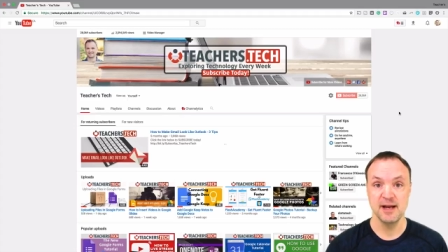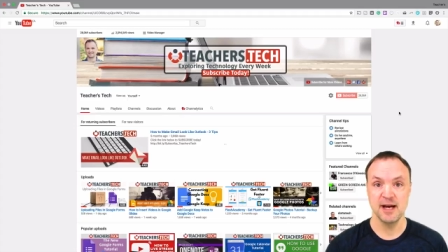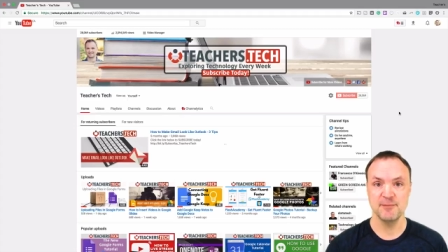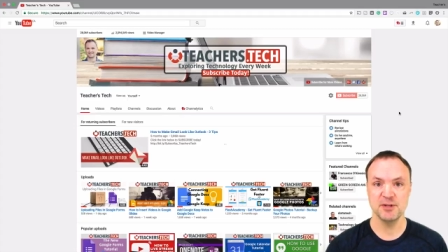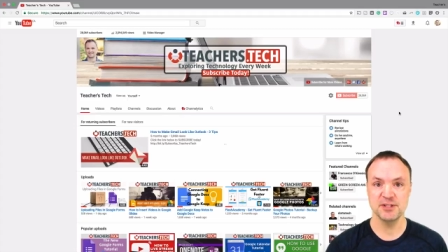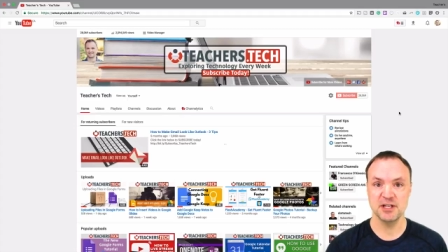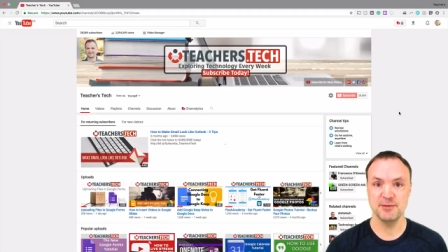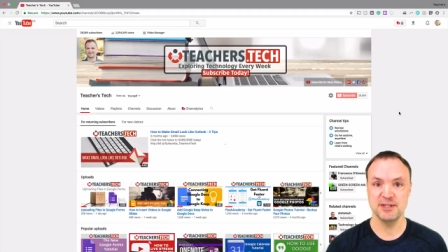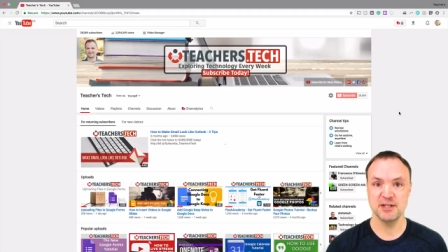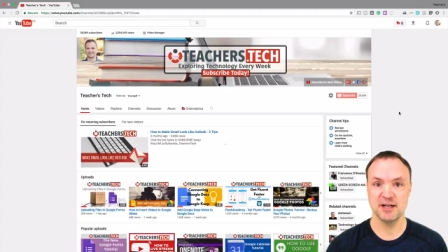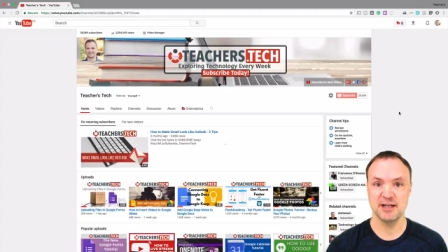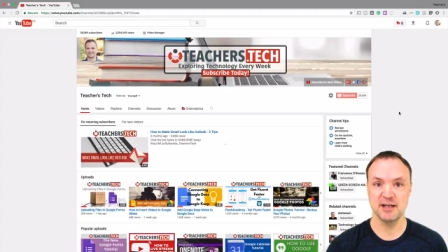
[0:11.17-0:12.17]
I'm also going to be
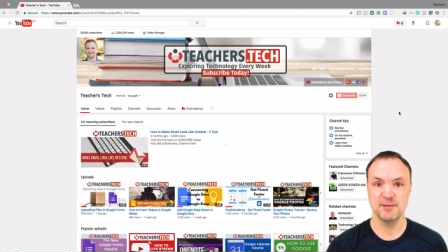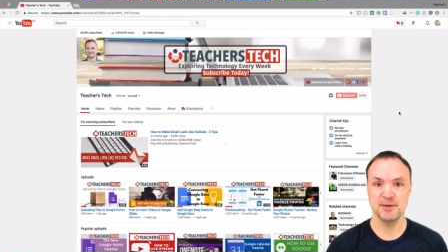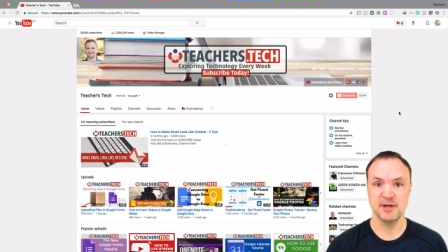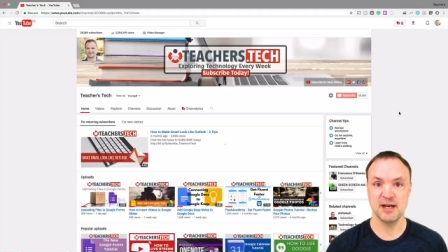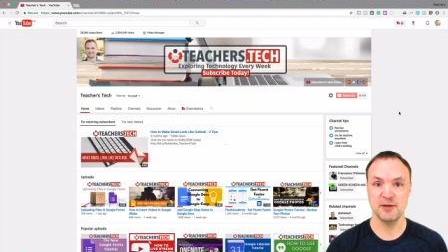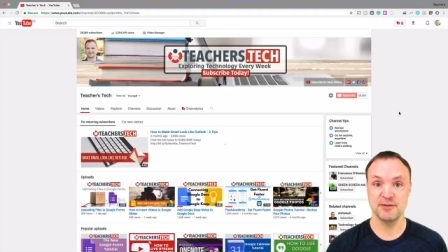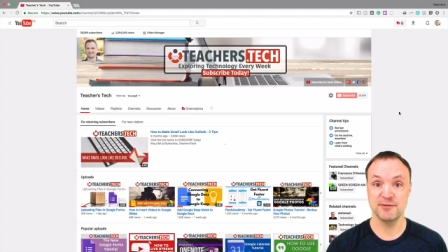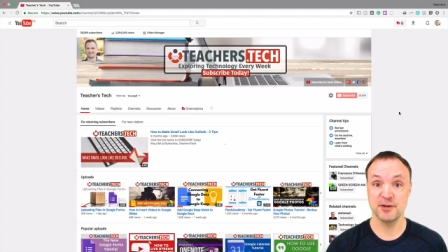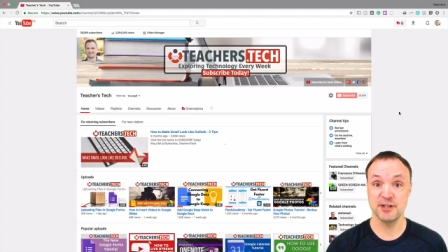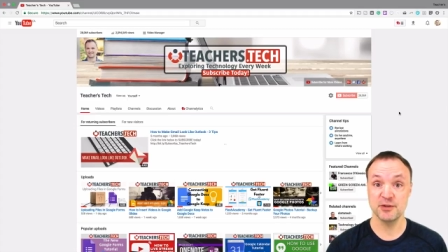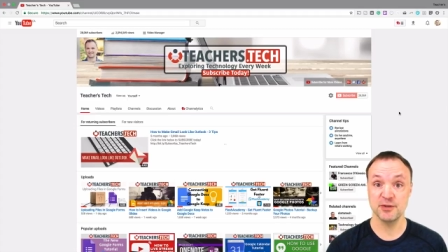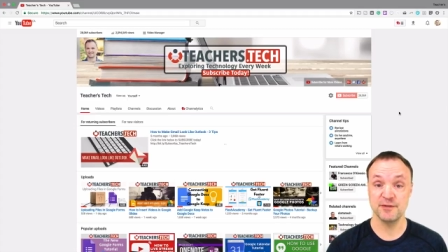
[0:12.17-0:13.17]
talking about
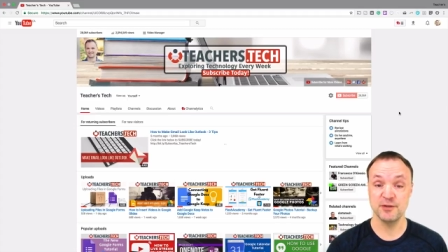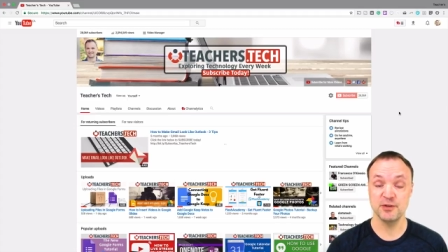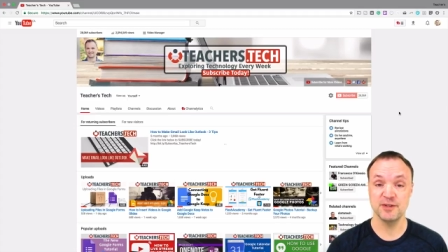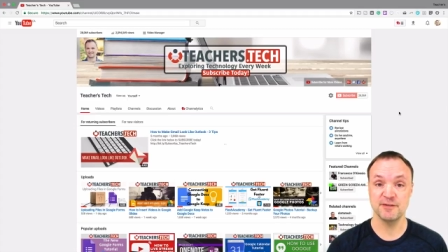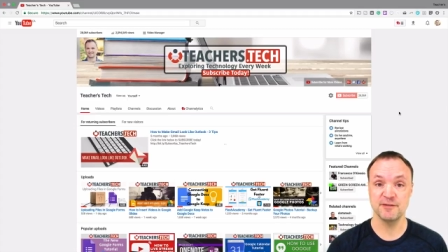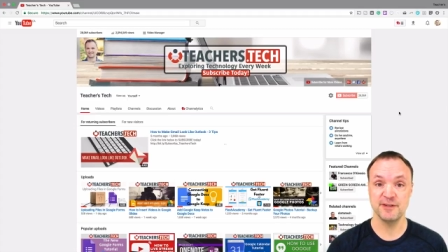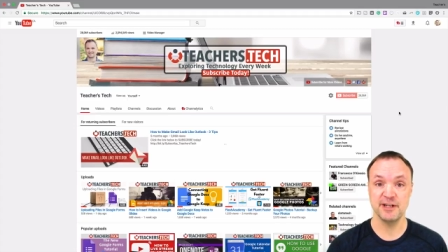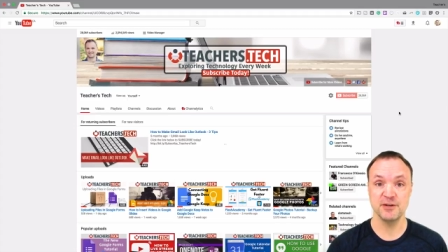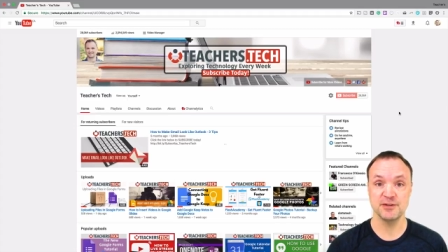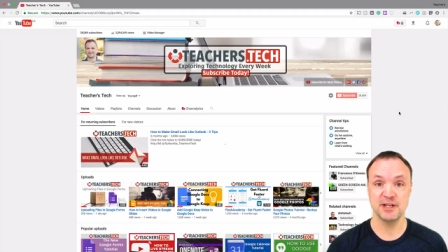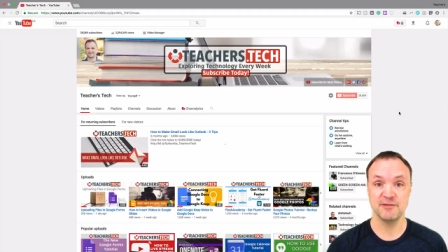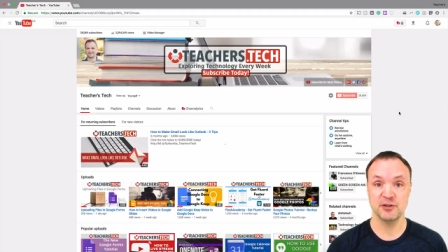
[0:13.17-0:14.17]
referring to a few different
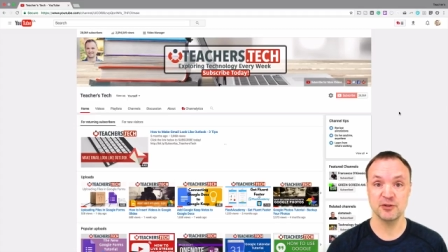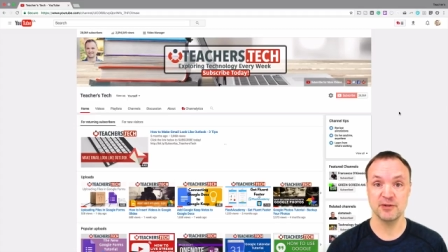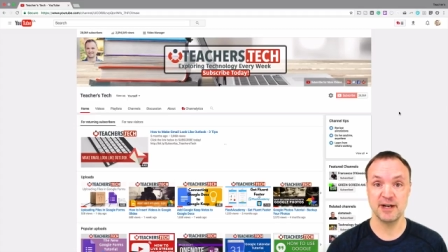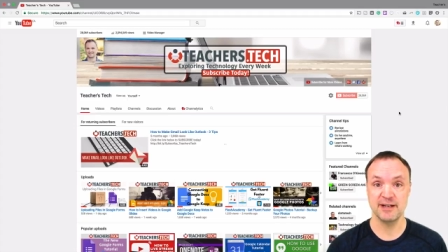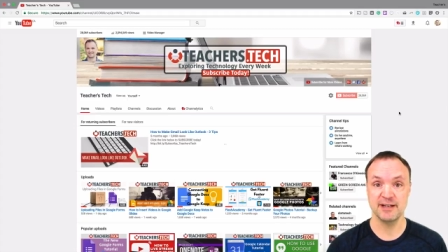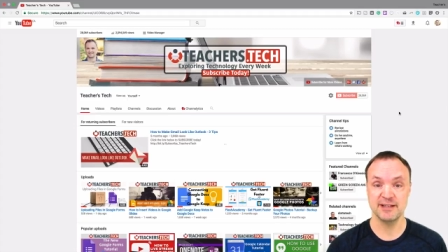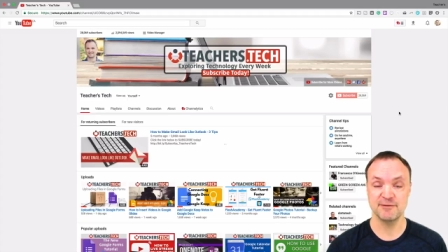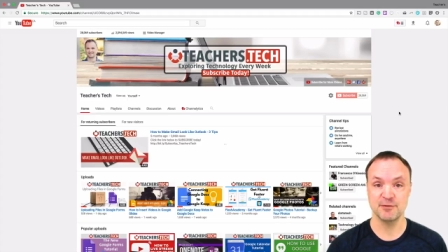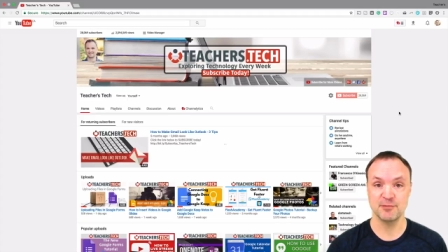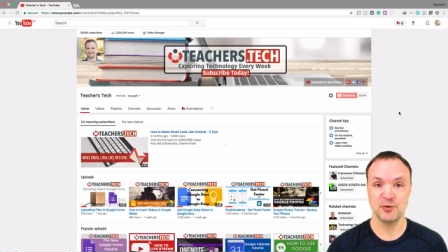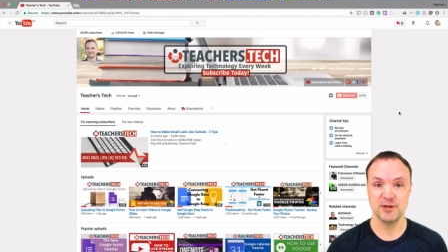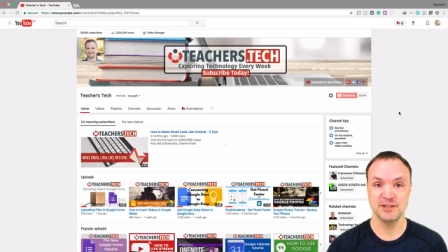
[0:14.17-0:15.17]
videos that I've created at
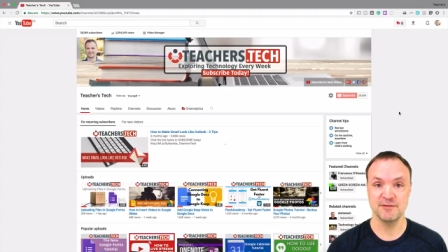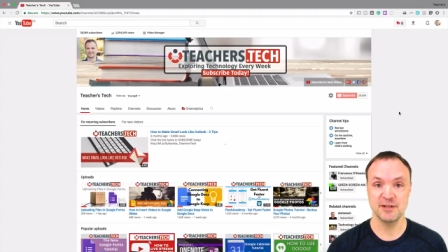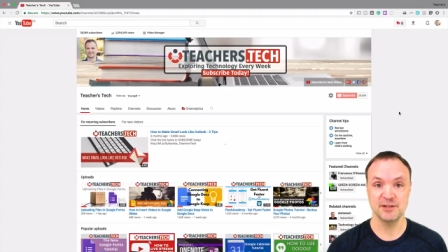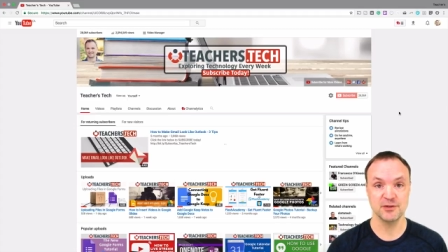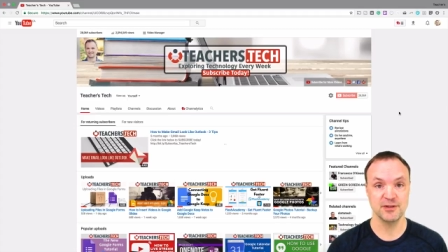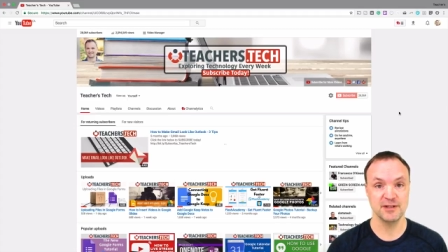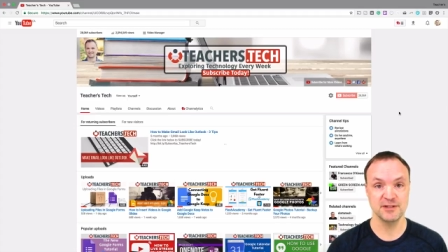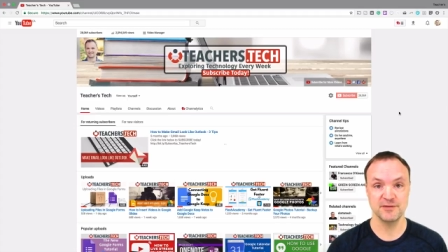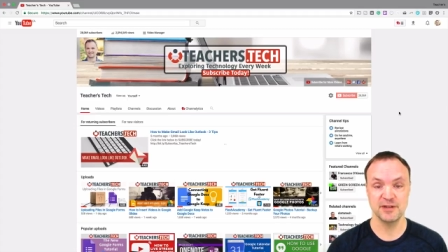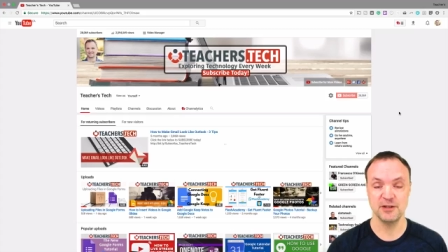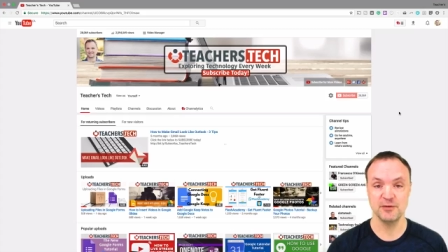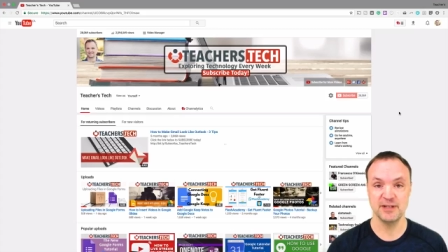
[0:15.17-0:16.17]
different points of this, or this
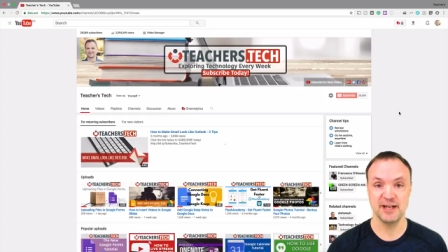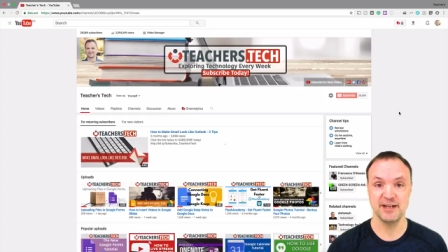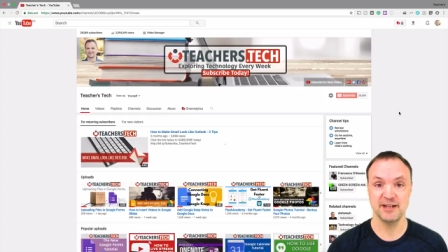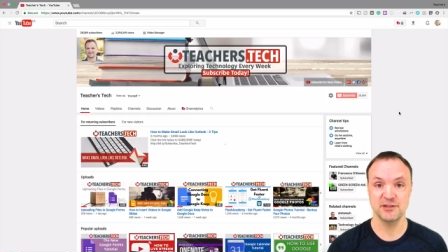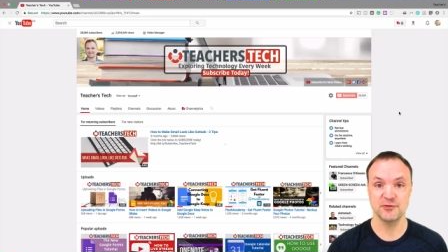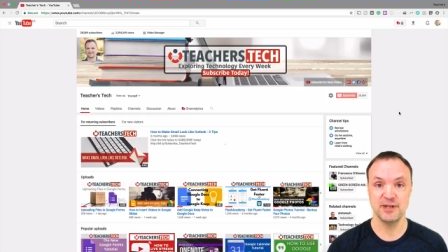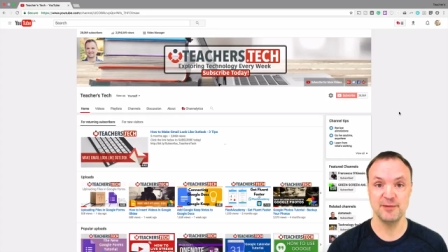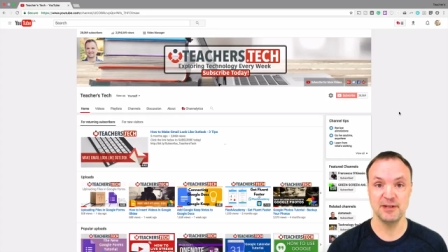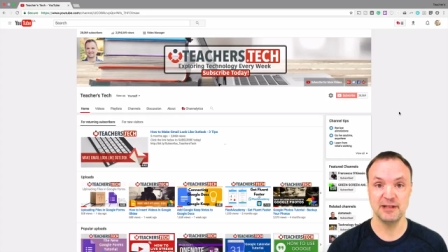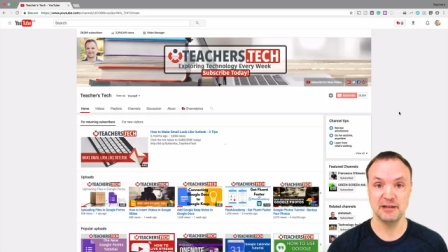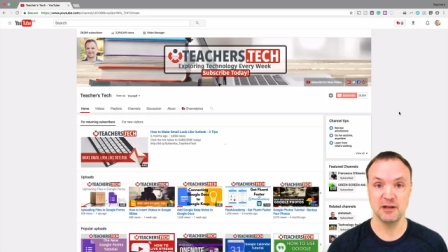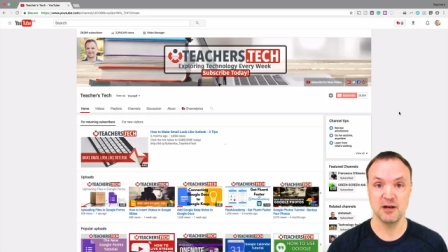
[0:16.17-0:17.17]
video would get
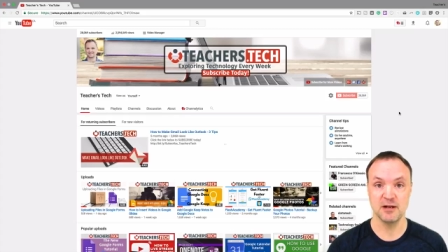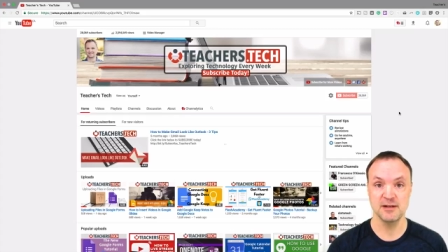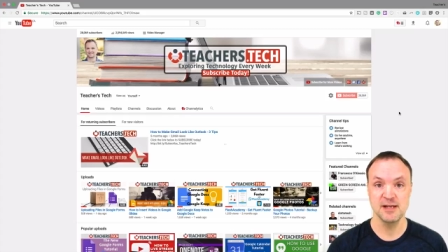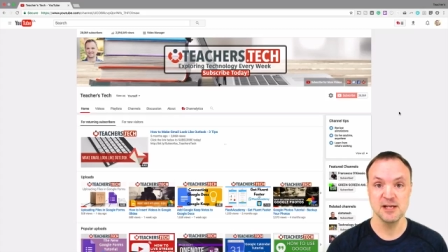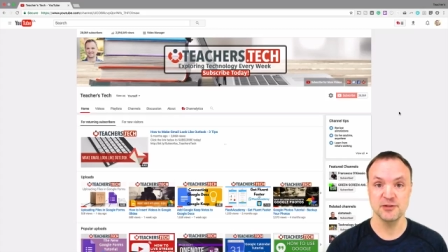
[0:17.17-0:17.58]
extremely long.